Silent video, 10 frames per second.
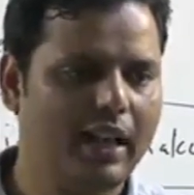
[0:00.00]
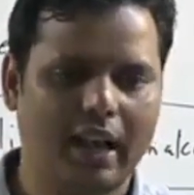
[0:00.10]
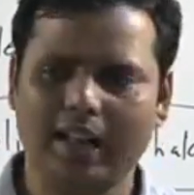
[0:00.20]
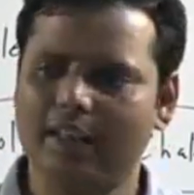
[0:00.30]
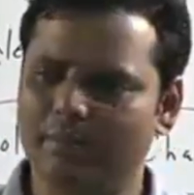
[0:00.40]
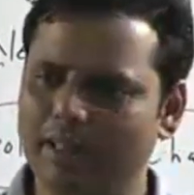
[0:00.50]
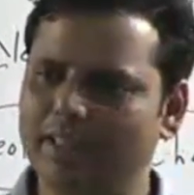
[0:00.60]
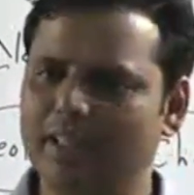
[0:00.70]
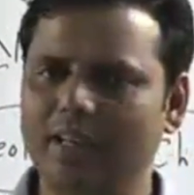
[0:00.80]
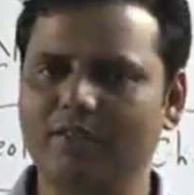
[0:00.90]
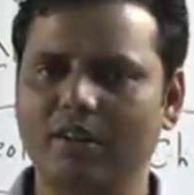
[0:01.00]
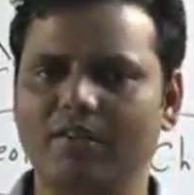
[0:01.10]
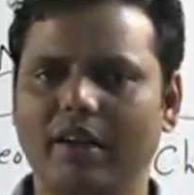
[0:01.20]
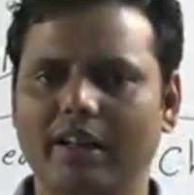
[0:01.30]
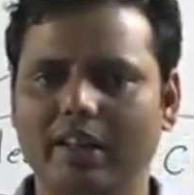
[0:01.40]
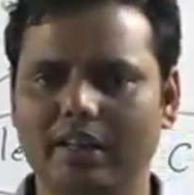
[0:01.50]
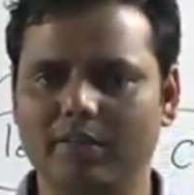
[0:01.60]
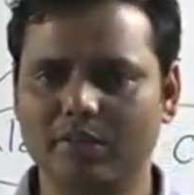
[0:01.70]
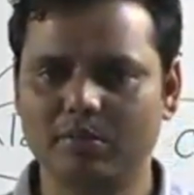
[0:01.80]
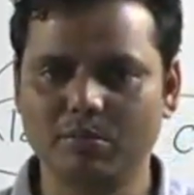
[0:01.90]
And basically we'll find that
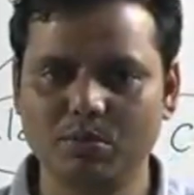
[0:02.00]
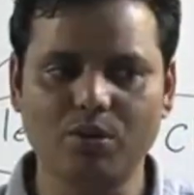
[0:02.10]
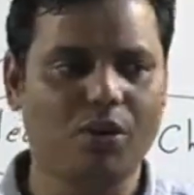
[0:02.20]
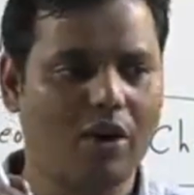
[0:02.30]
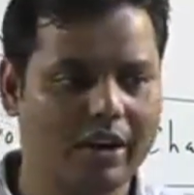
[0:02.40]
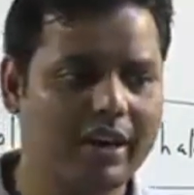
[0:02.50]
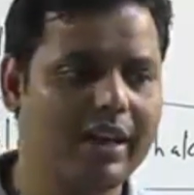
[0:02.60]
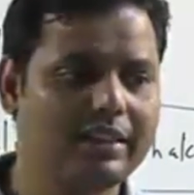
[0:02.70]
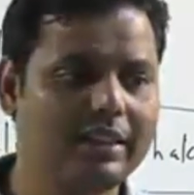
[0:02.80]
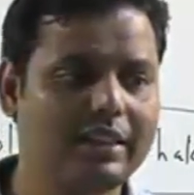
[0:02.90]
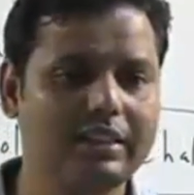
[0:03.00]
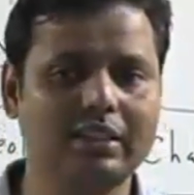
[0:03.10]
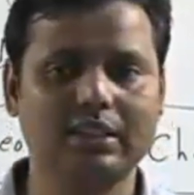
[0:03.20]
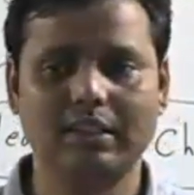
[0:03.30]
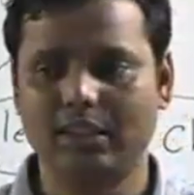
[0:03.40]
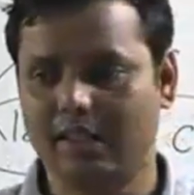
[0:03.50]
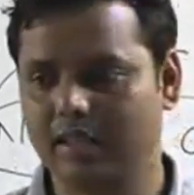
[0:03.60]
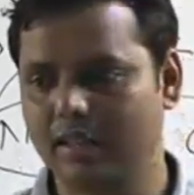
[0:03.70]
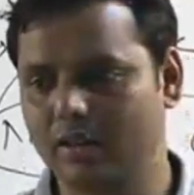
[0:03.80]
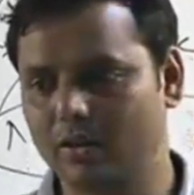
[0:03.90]
it was more organized in the
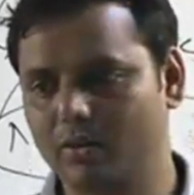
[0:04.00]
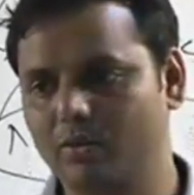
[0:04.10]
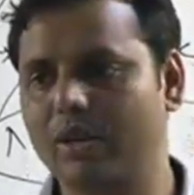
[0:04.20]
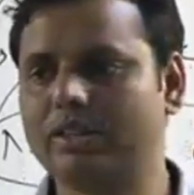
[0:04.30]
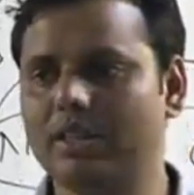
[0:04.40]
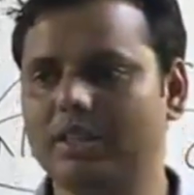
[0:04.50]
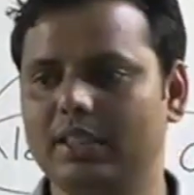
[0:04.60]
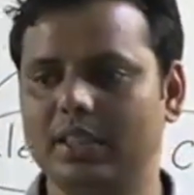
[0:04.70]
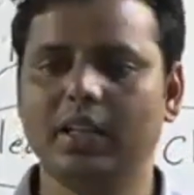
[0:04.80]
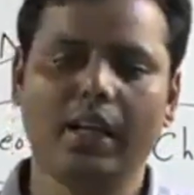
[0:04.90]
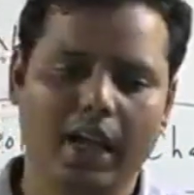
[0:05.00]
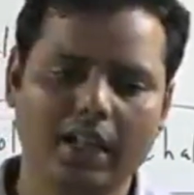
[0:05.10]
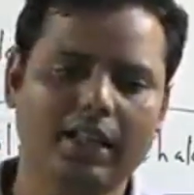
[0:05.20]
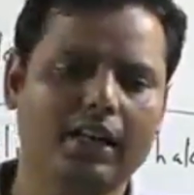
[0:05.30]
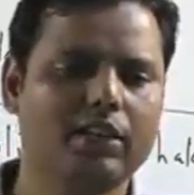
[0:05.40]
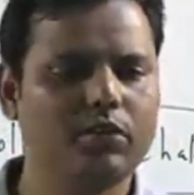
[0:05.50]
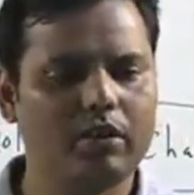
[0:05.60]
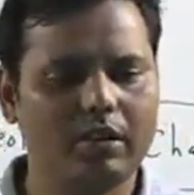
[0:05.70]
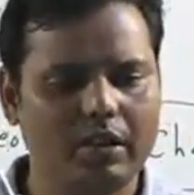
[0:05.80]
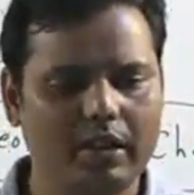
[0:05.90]
western region, and that is
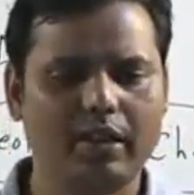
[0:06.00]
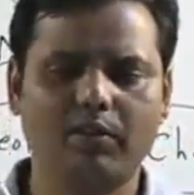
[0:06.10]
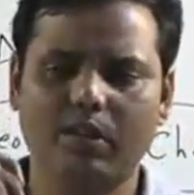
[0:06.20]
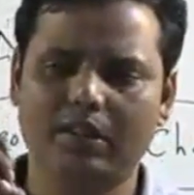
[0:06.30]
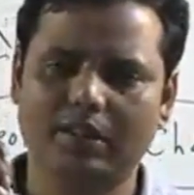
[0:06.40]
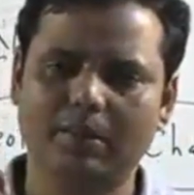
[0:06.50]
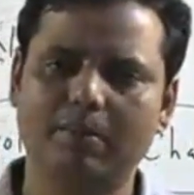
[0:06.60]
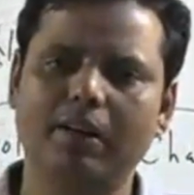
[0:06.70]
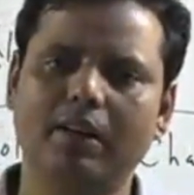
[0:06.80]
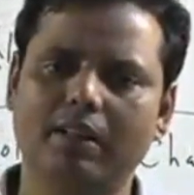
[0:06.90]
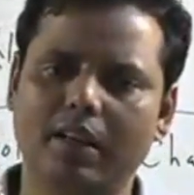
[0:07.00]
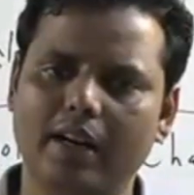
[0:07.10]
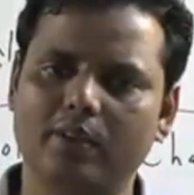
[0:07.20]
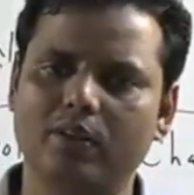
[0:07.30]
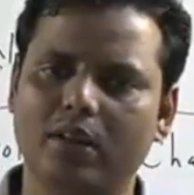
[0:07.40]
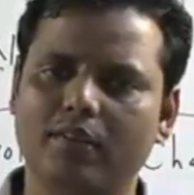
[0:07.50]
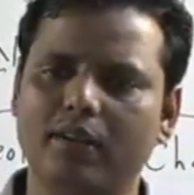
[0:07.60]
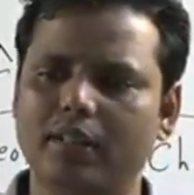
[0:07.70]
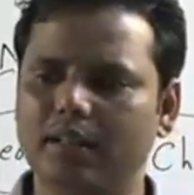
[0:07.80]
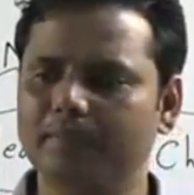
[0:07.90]
why here we are simply trying to
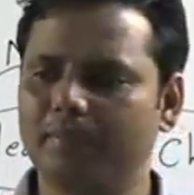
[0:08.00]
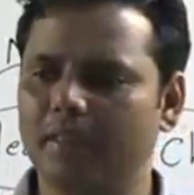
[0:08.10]
cover the